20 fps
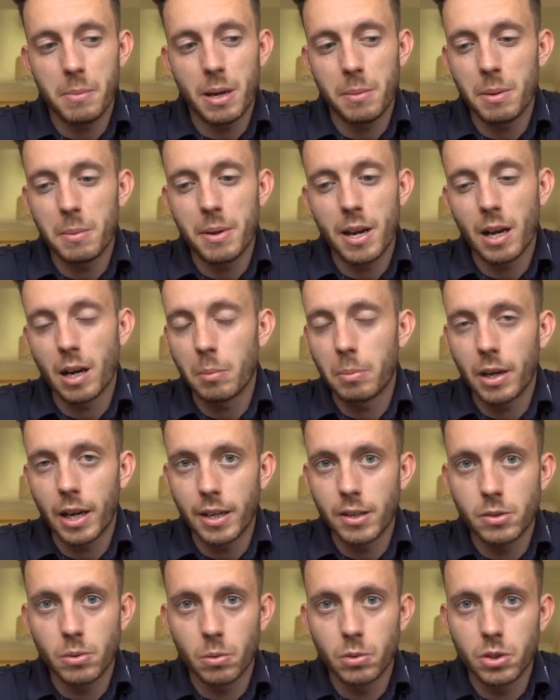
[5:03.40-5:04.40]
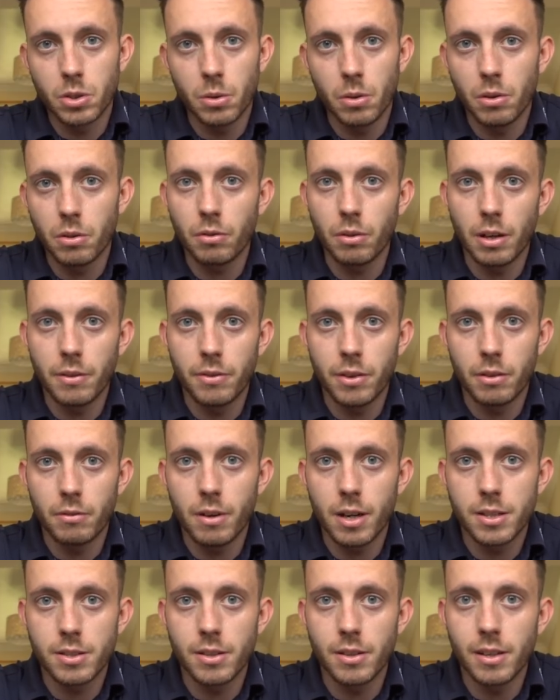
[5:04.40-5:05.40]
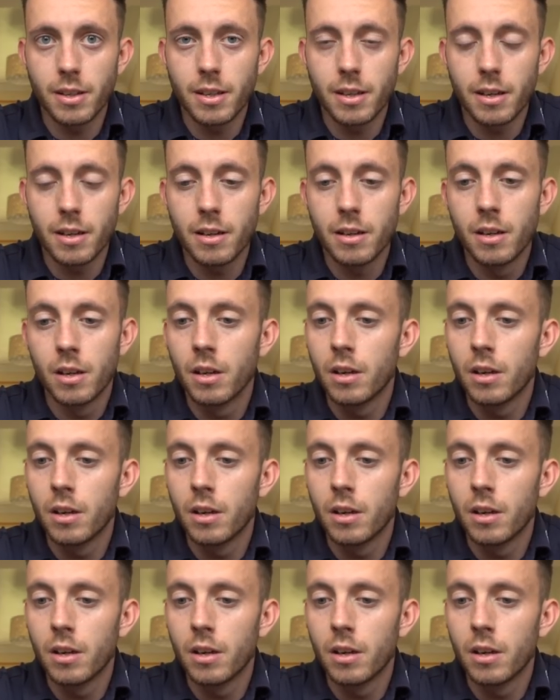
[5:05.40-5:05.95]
maybe be out of place or two or three for the rest of the year.